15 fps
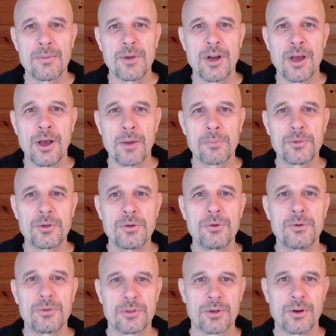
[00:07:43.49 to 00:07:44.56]
and help you
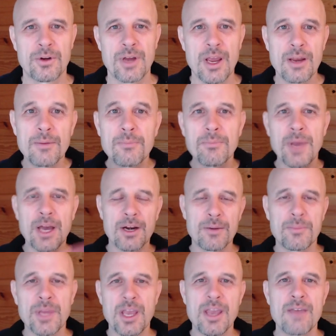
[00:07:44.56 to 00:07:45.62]
to create better
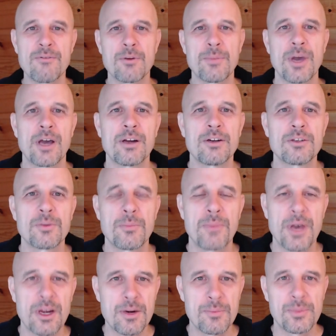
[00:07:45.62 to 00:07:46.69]
behavior patterns, a
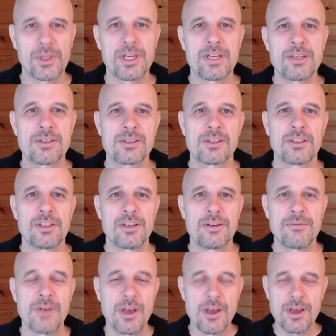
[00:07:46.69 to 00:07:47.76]
better place to live,
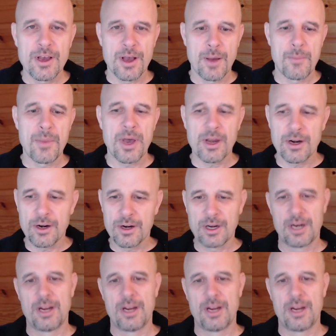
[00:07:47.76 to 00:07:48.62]
a better